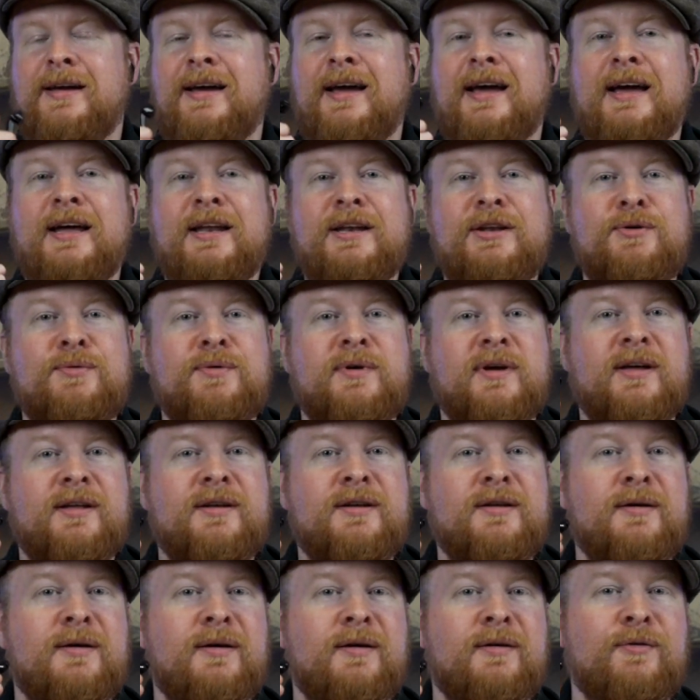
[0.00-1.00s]
And you
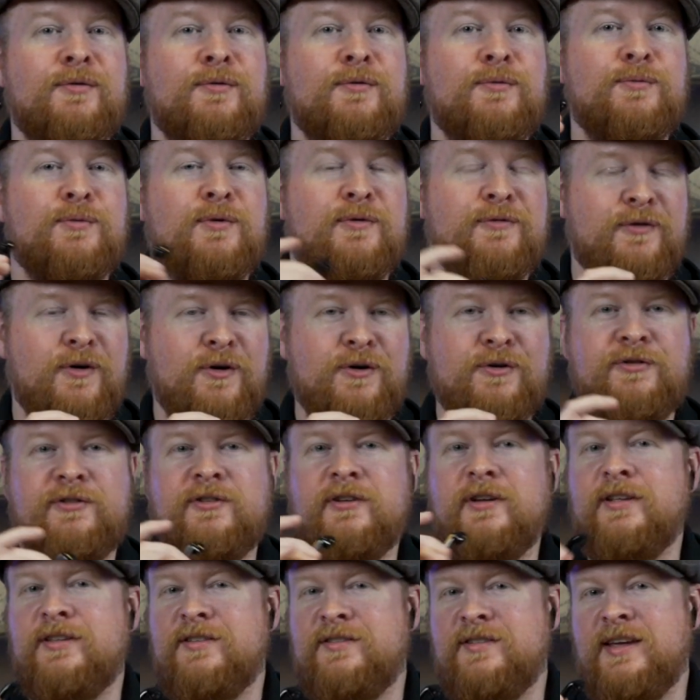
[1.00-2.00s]
can reverse
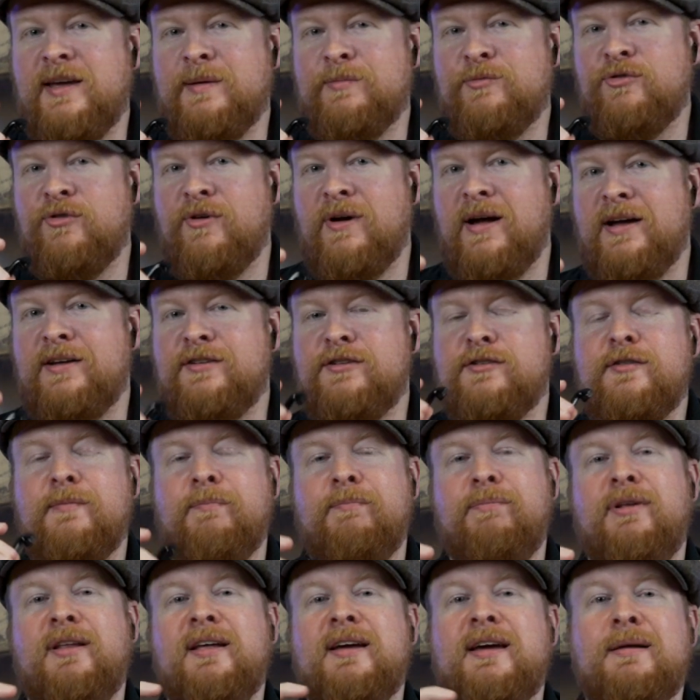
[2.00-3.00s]
and skip tracks,
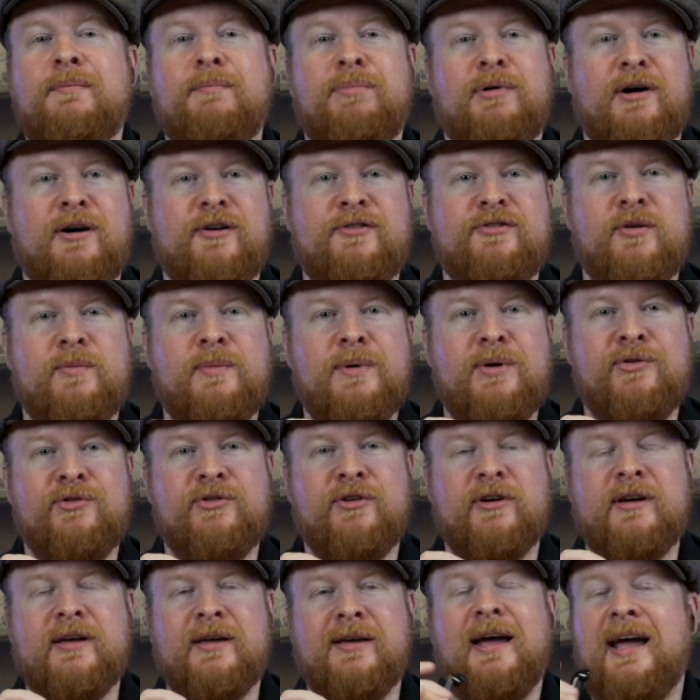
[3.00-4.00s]
play and pause your
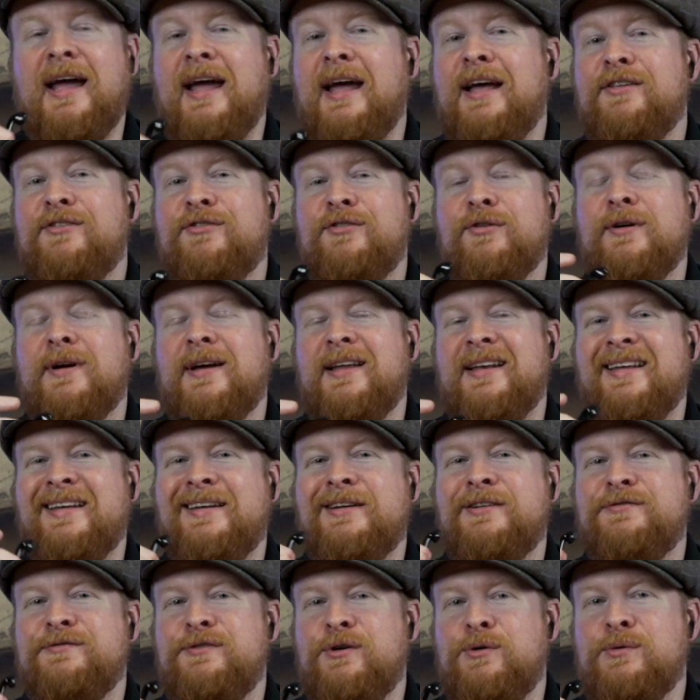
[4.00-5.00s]
music, answer and
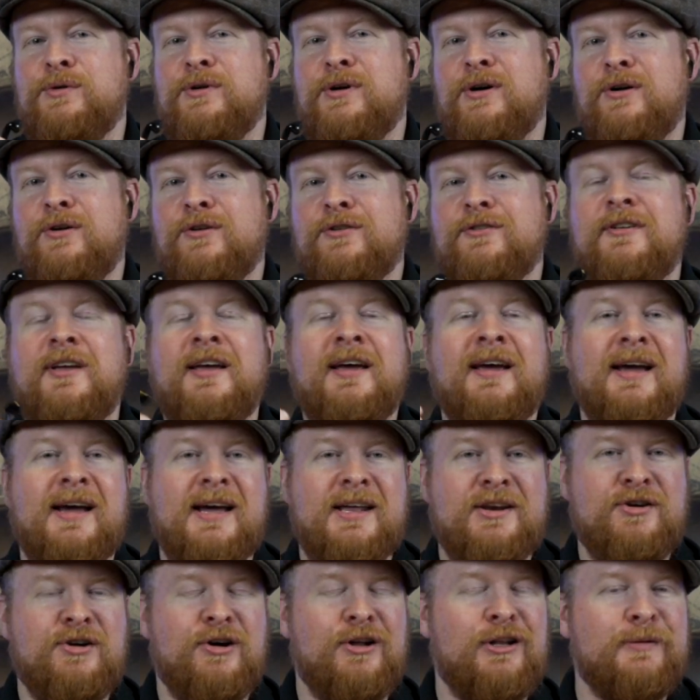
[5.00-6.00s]
end phone calls,
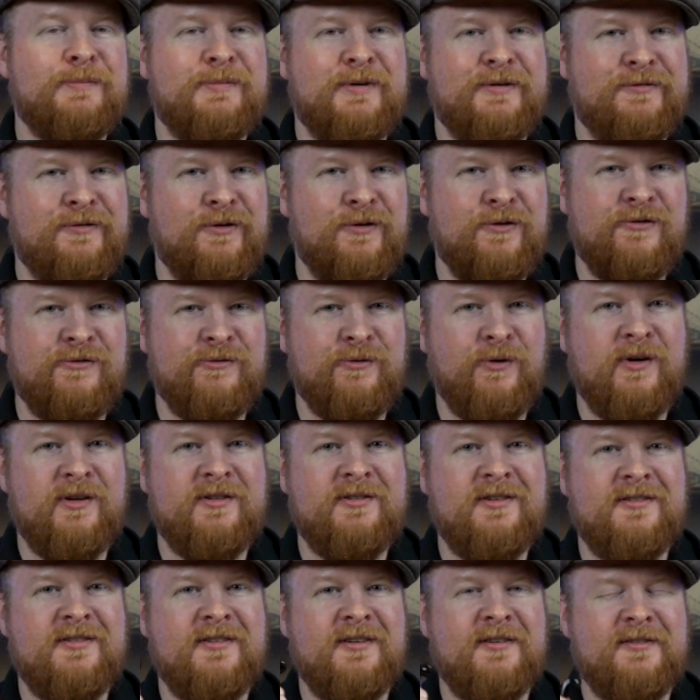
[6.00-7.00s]
and call up your phone's
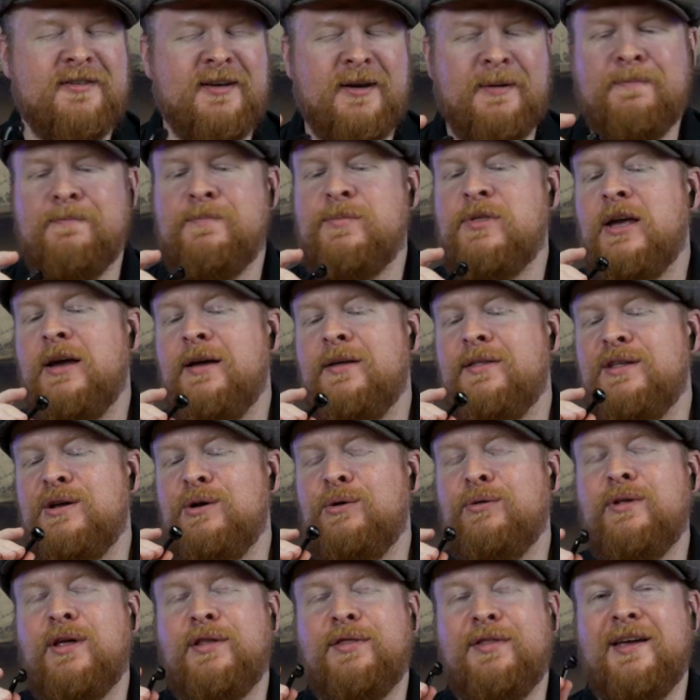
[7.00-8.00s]
voice assistant. The
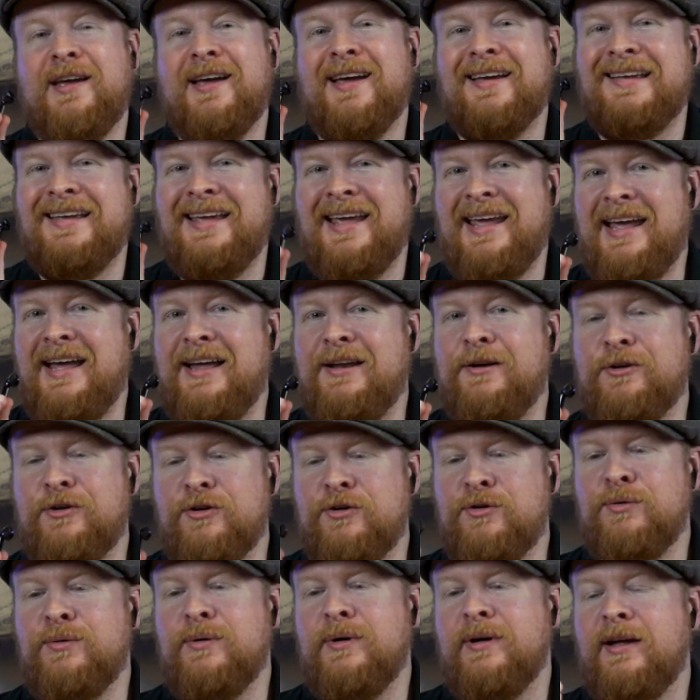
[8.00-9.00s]
only thing it can't
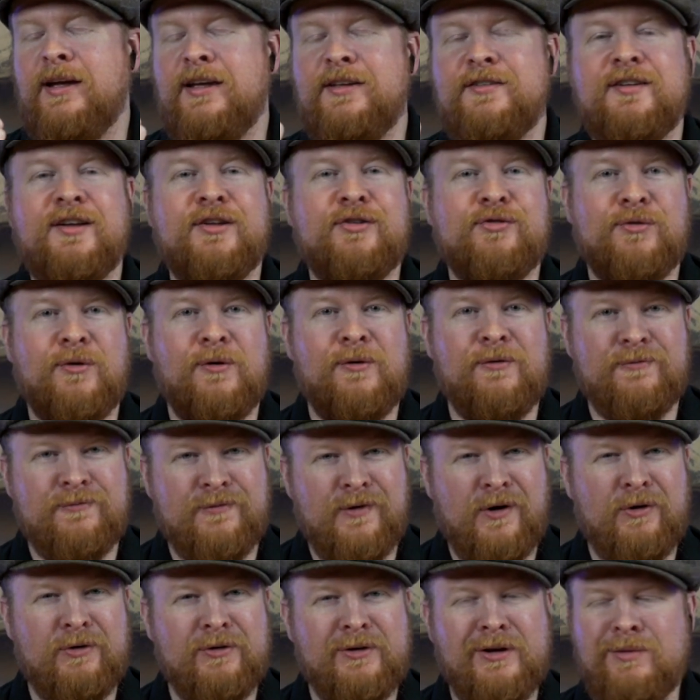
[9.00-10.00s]
do is control
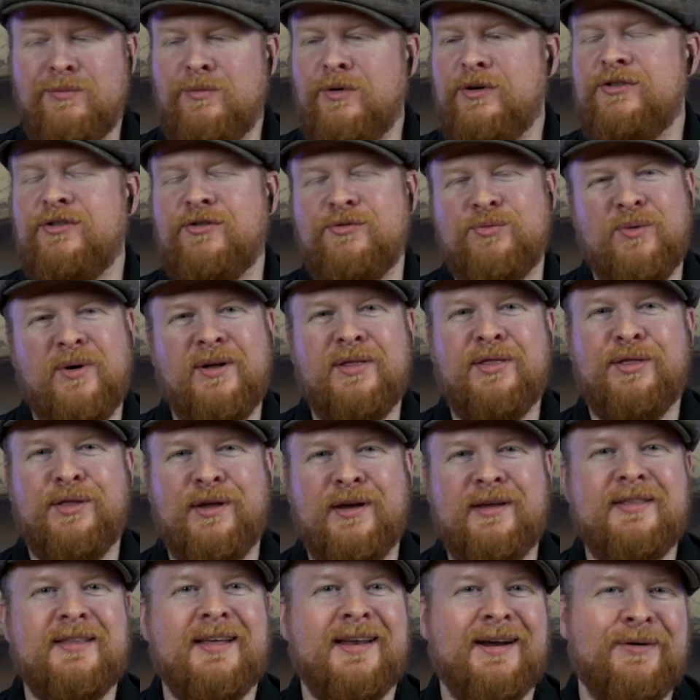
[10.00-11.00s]
volume, which is one
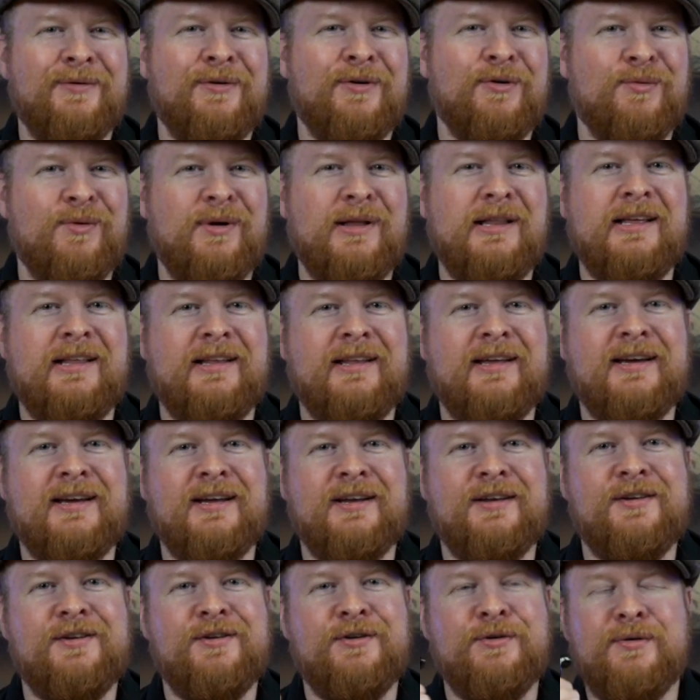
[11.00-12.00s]
thing that I would really like
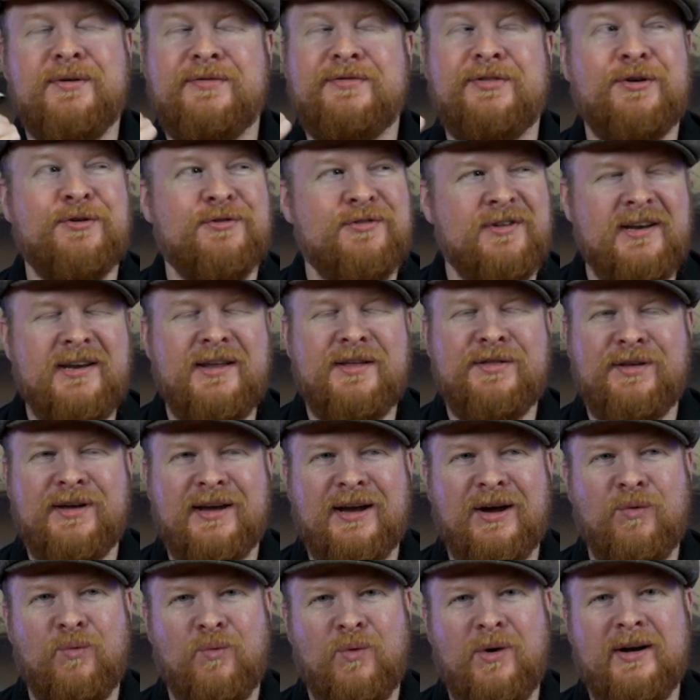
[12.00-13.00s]
it to do. If there's
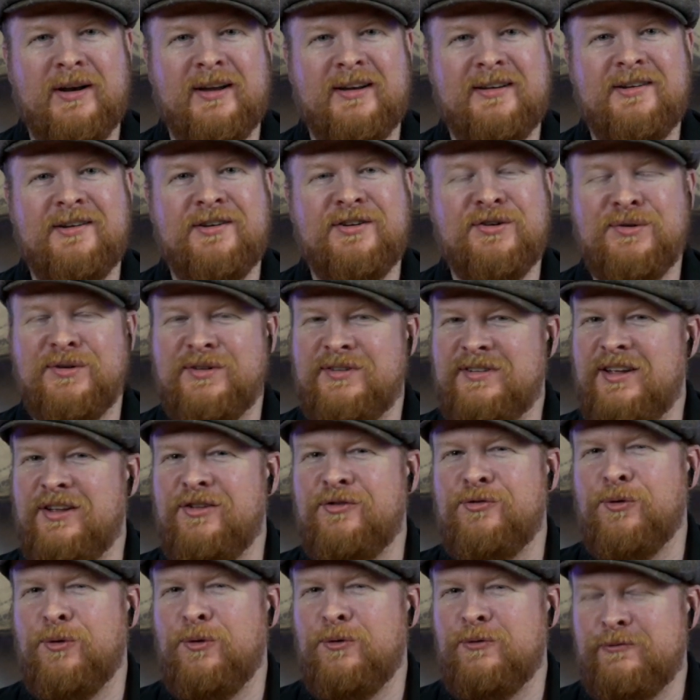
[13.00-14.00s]
anything I want it to do, it's
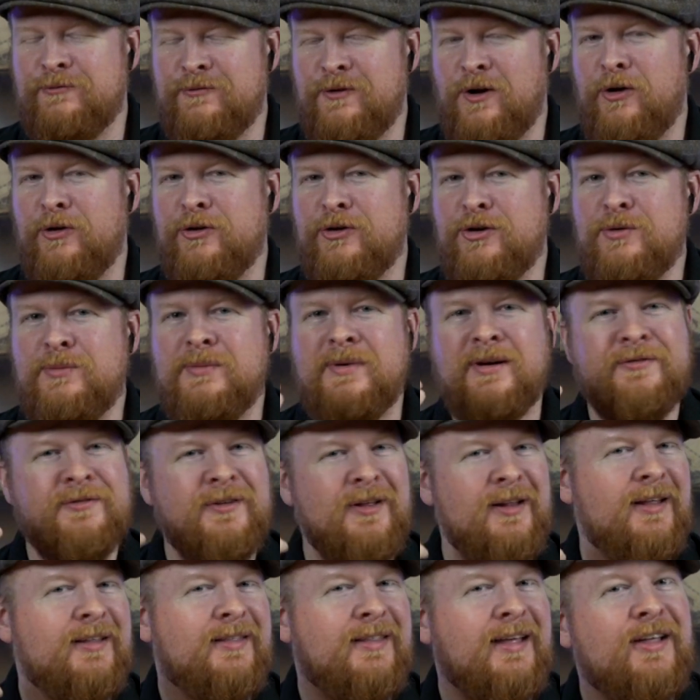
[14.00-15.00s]
control volume. I
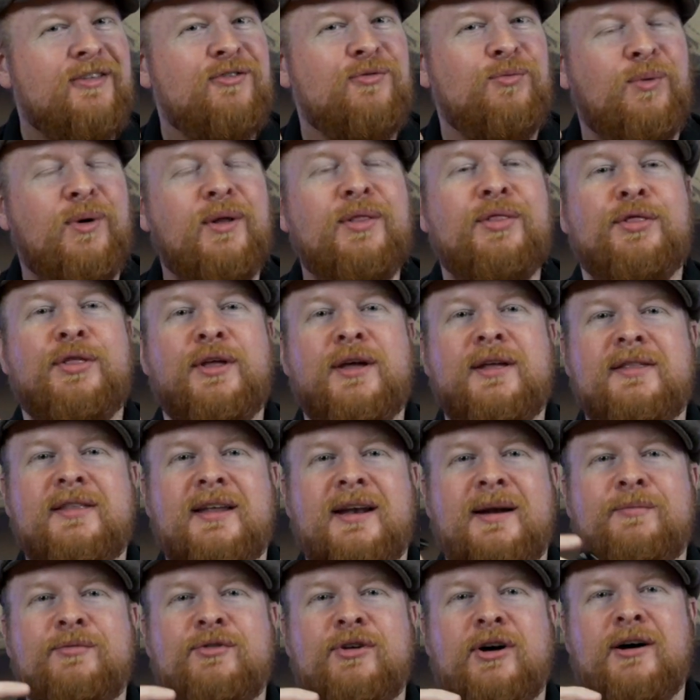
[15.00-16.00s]
feel like that's one thing
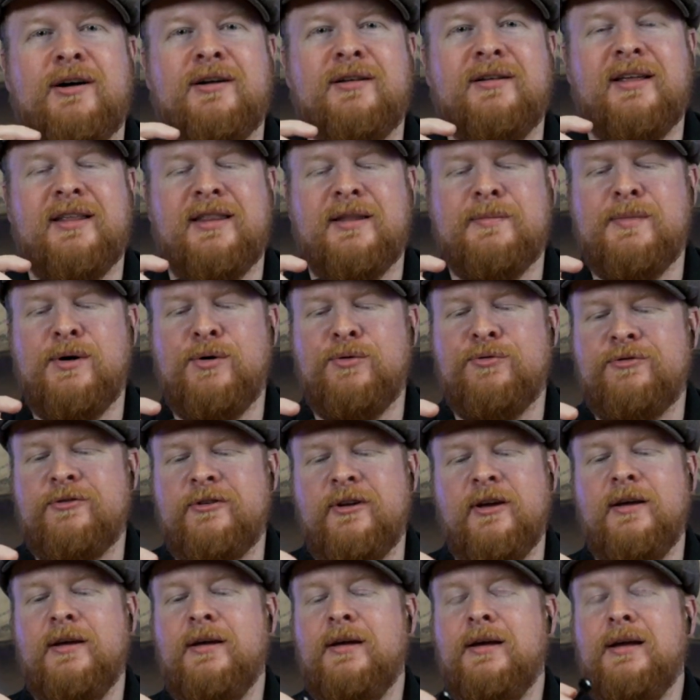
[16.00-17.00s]
that I'm toggling the
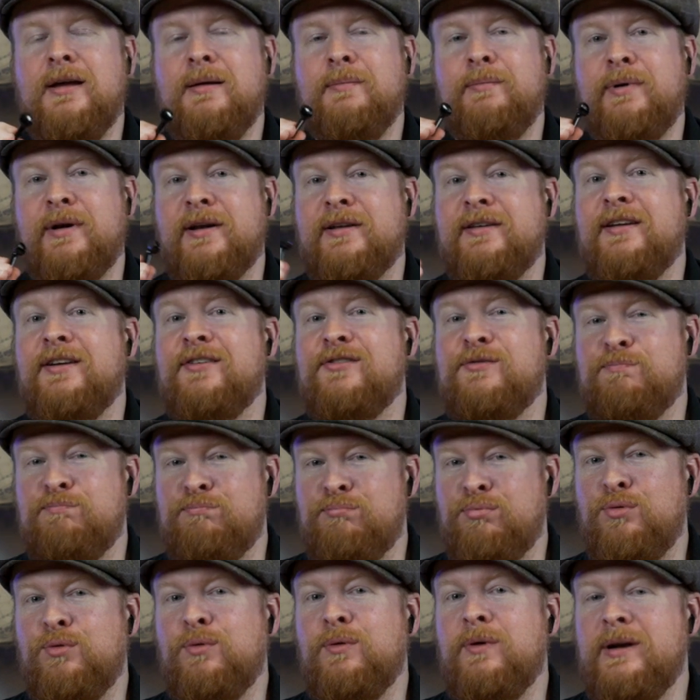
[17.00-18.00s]
most, but it does
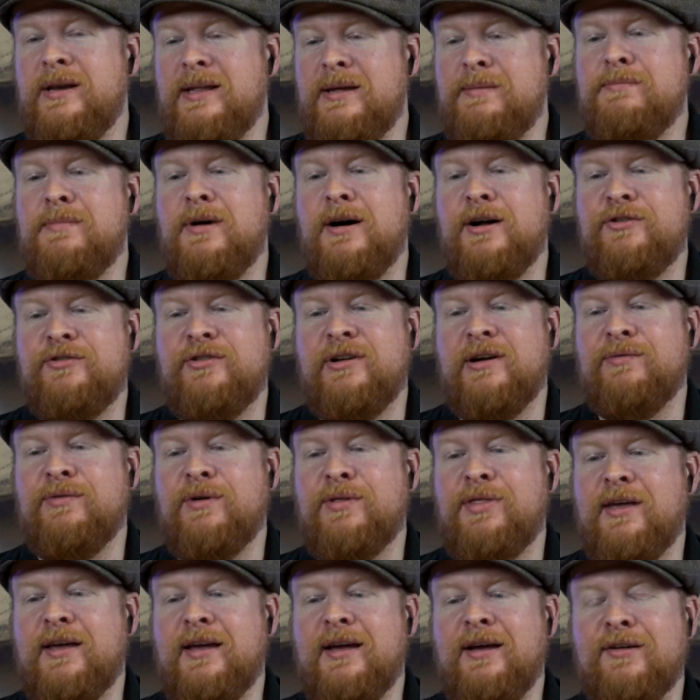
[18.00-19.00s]
pretty much
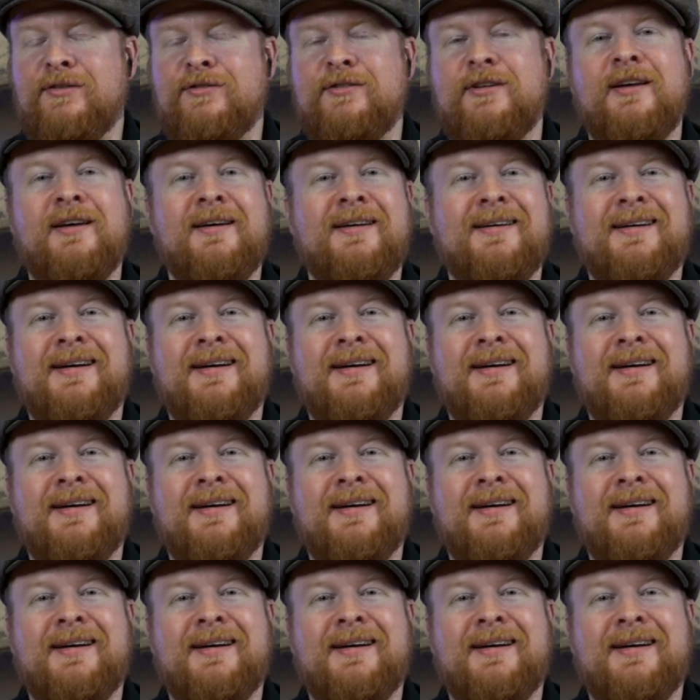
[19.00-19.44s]
everything else.